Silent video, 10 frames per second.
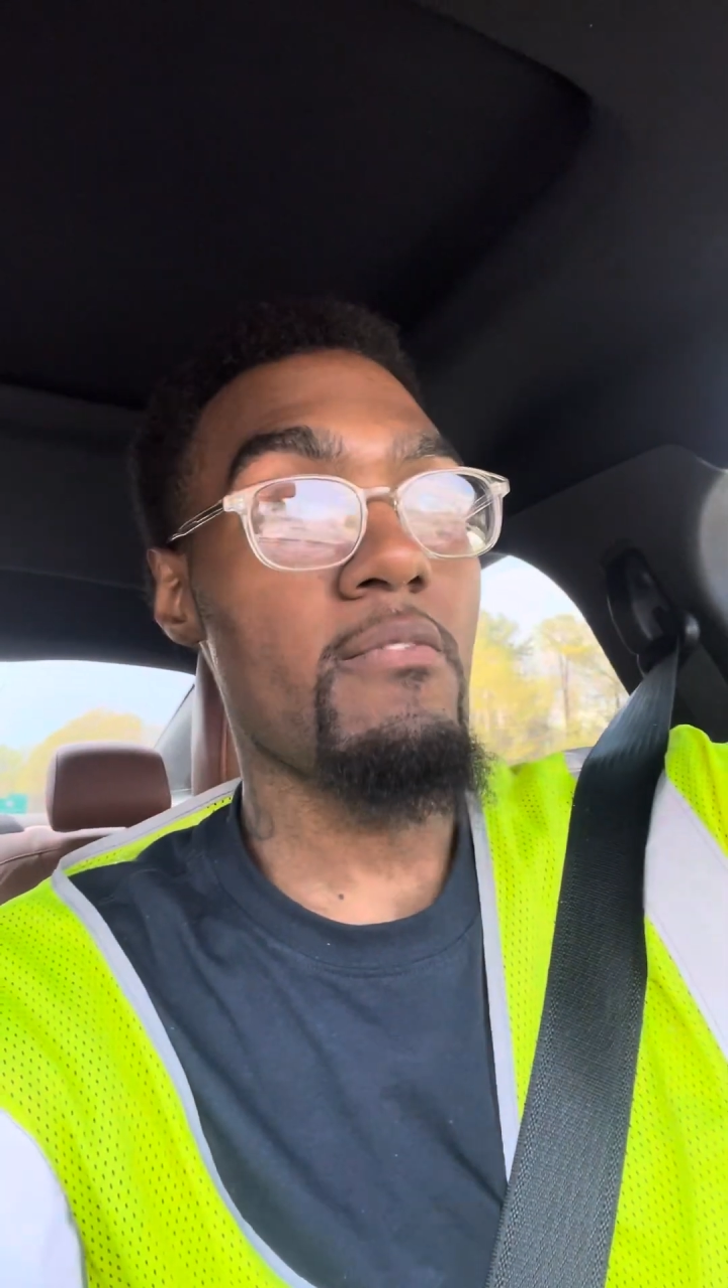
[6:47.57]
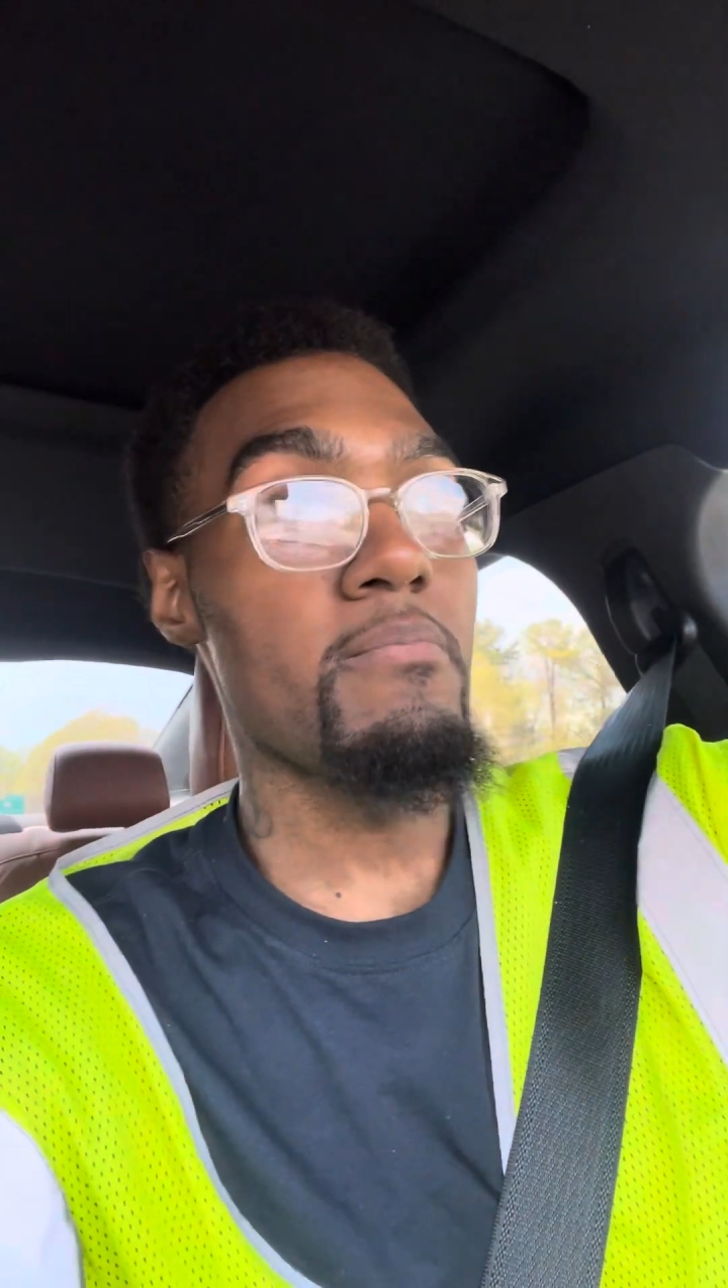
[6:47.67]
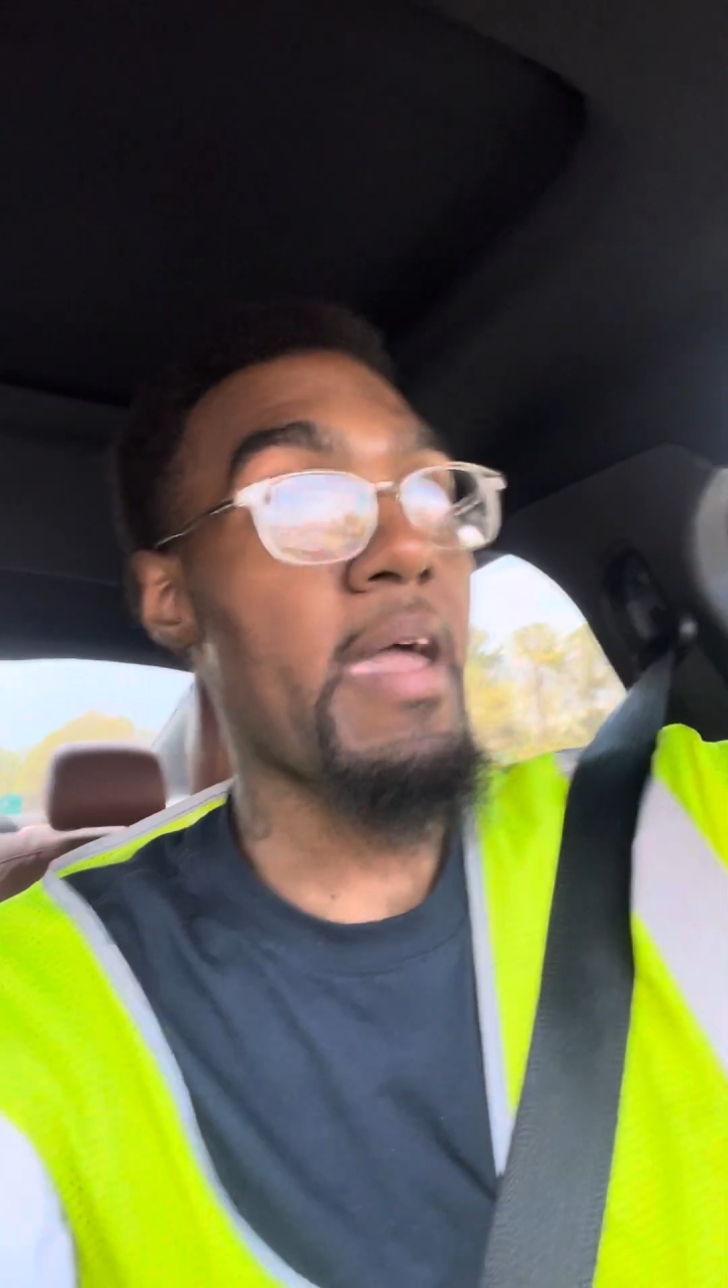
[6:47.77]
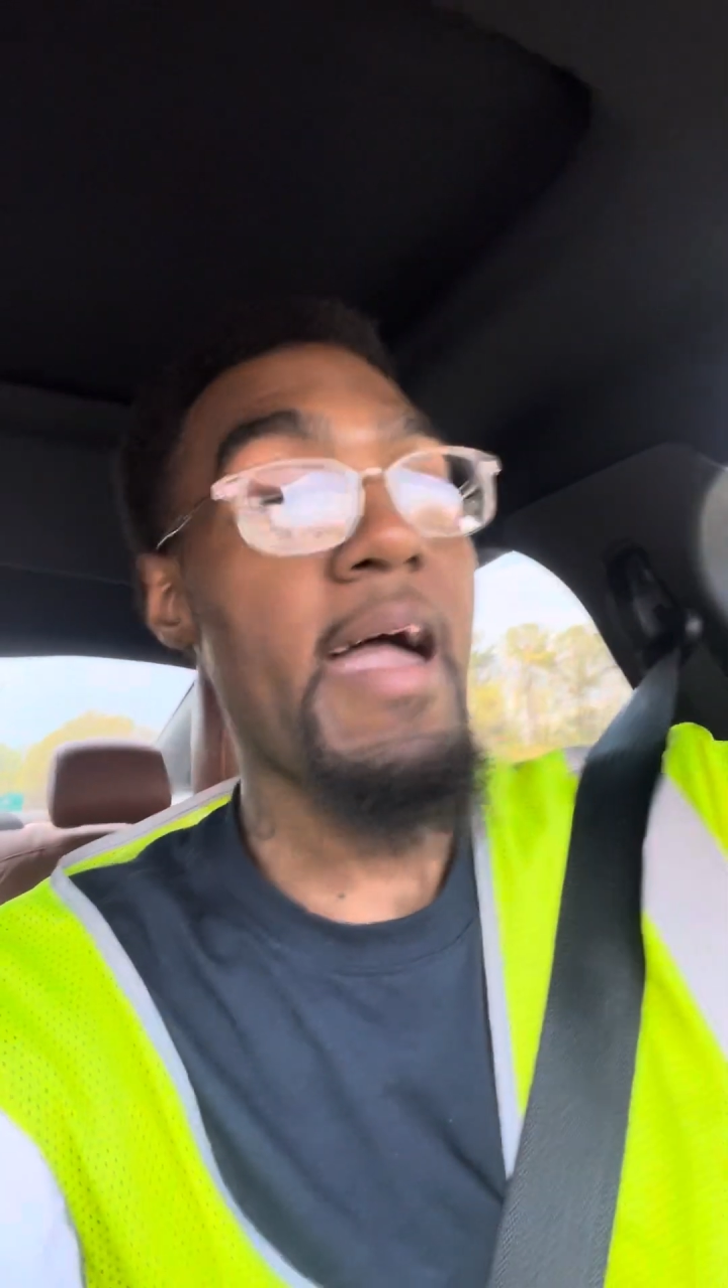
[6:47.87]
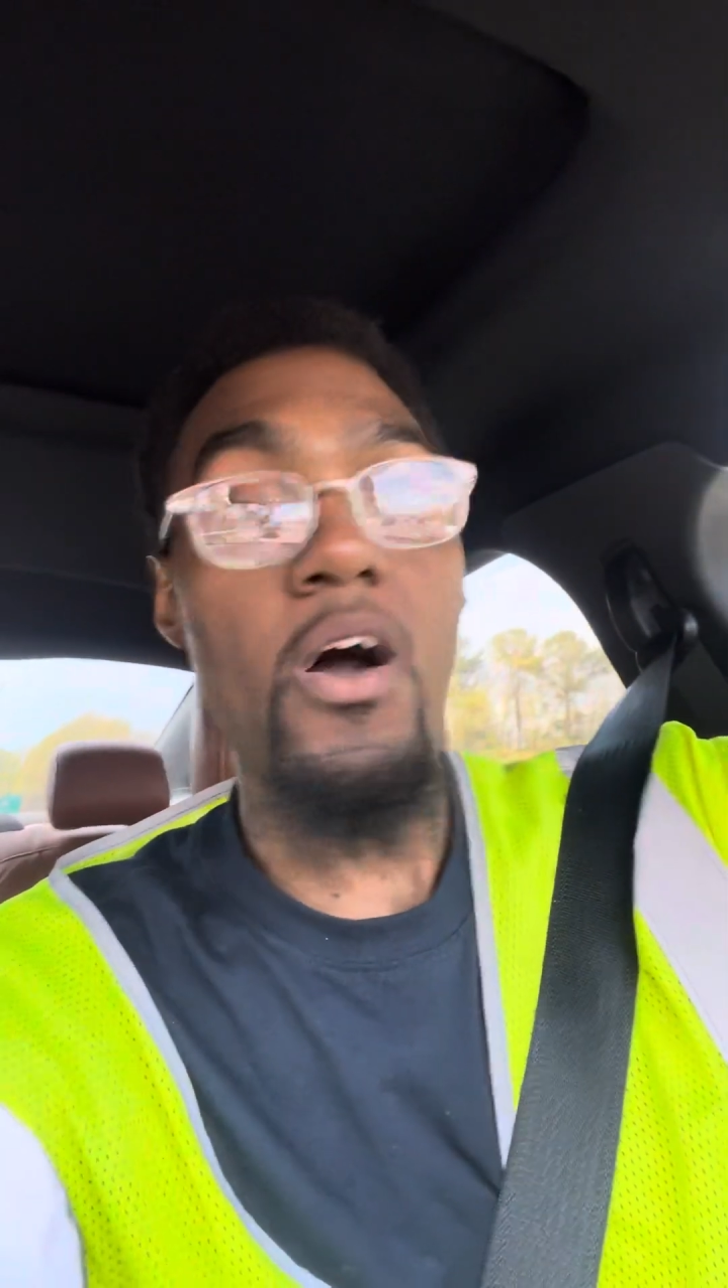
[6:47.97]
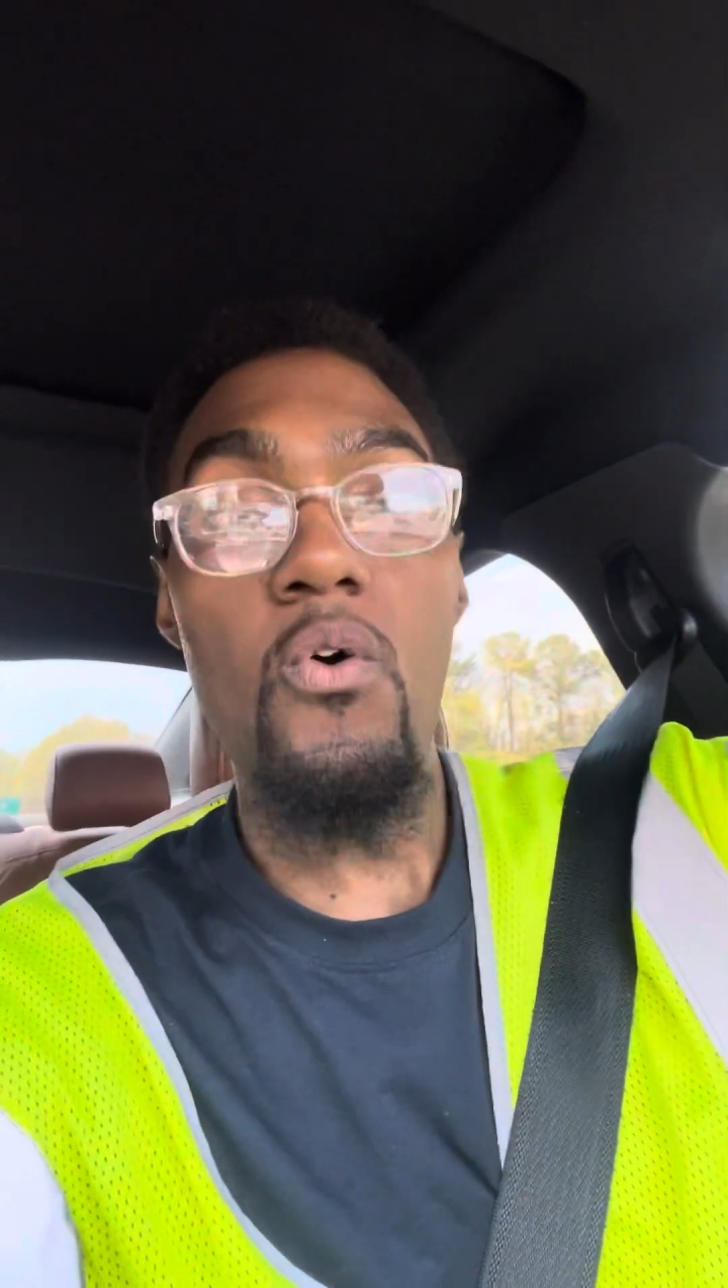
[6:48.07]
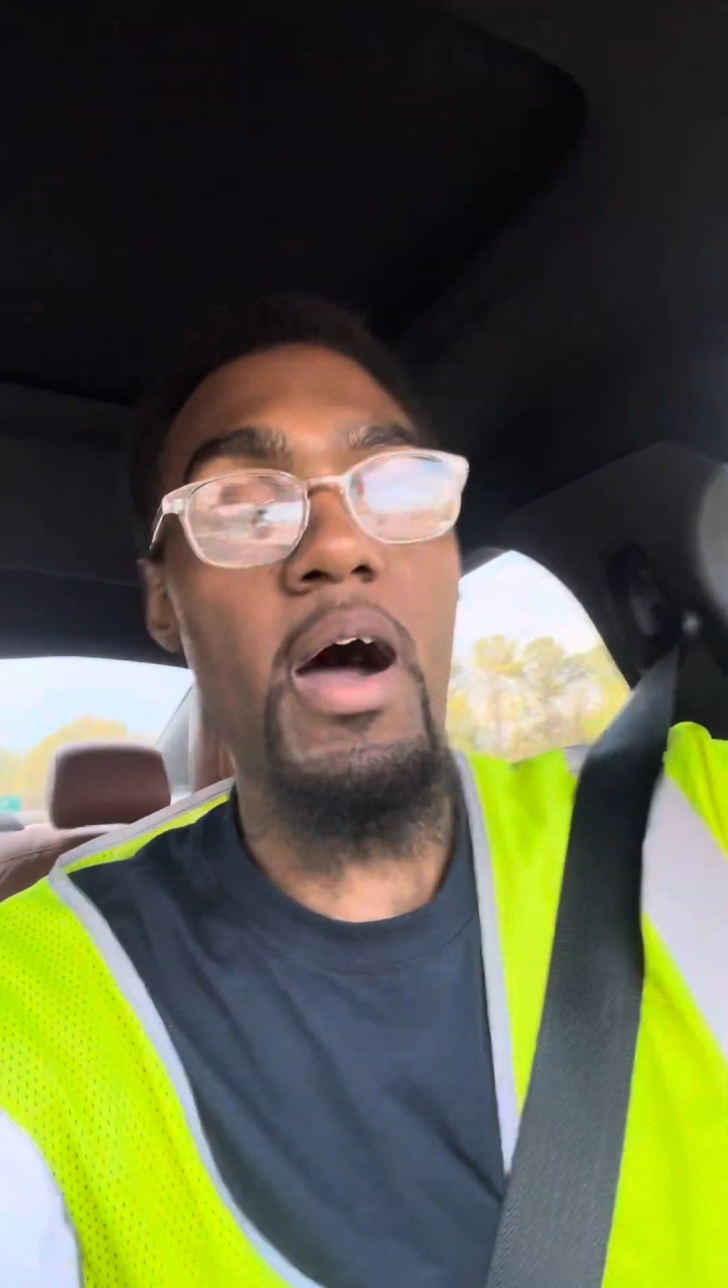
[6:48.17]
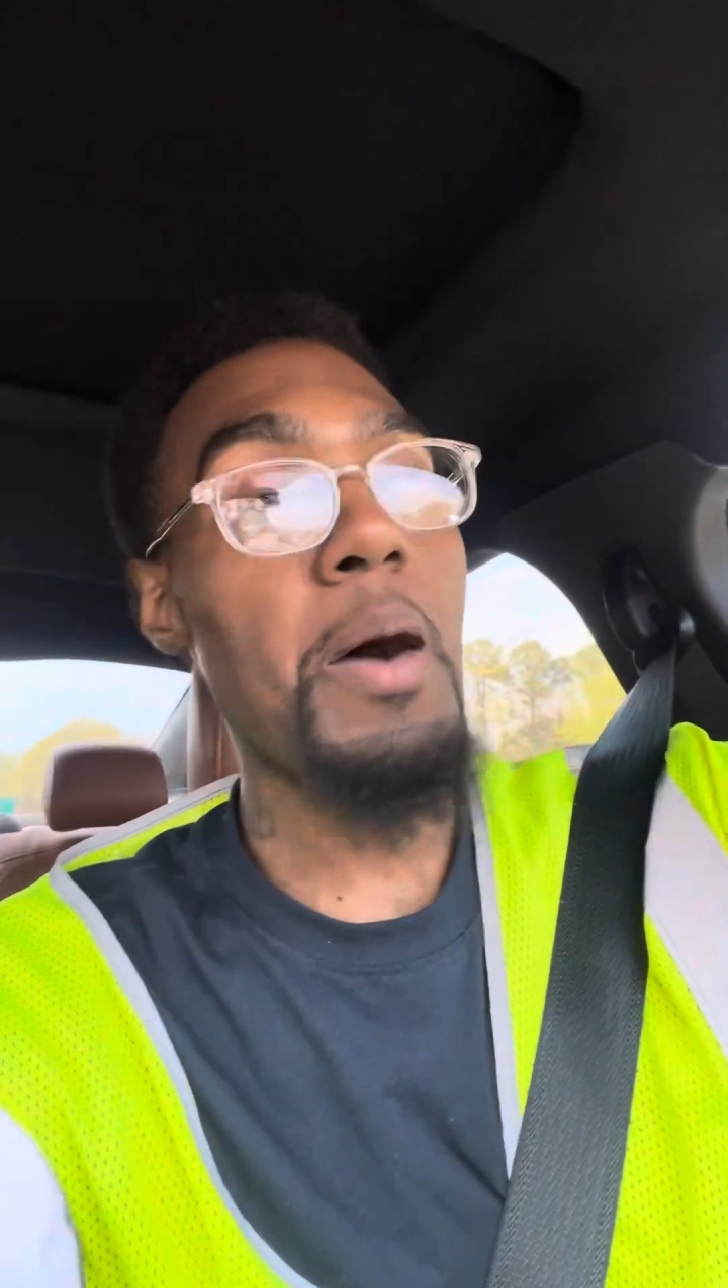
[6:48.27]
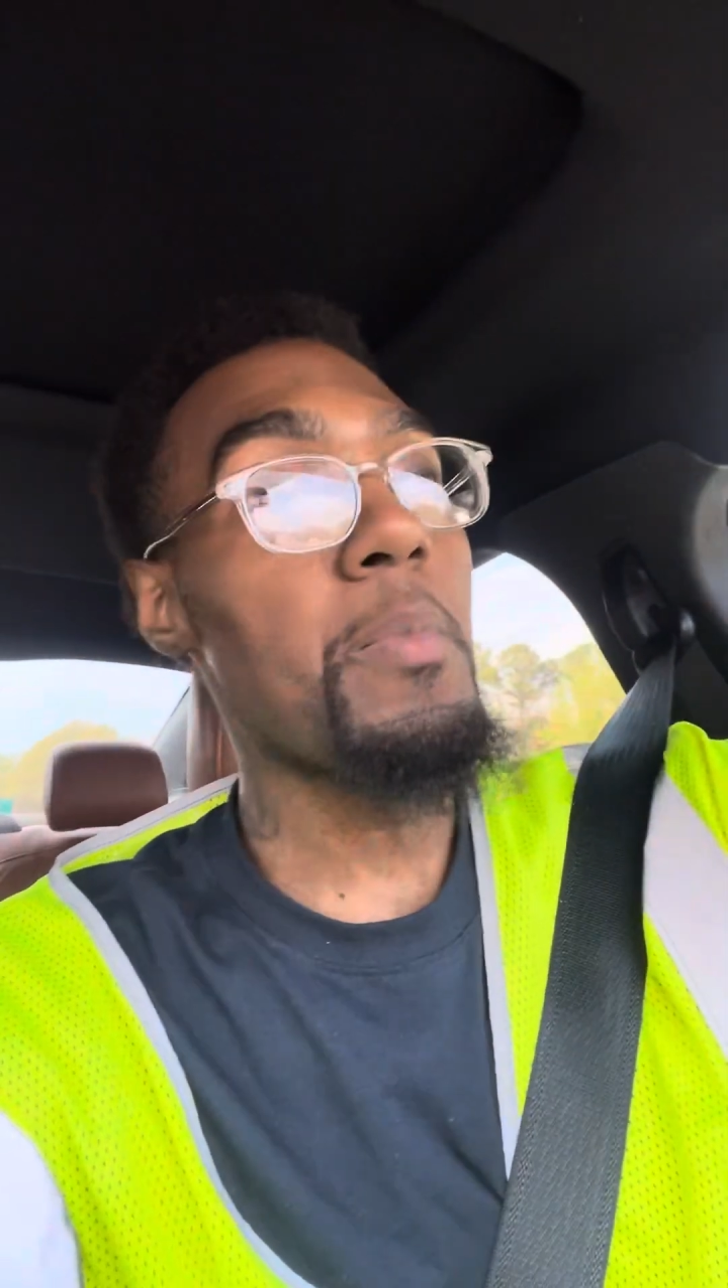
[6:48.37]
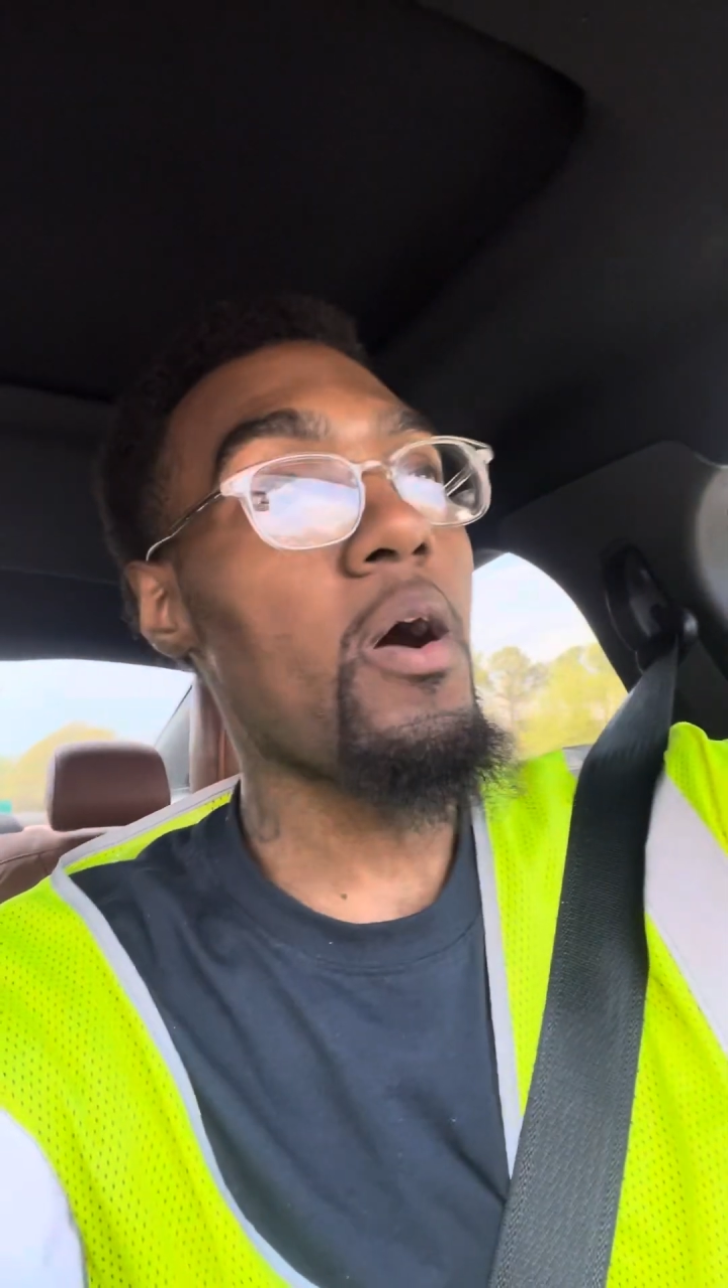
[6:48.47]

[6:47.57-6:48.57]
Now I'm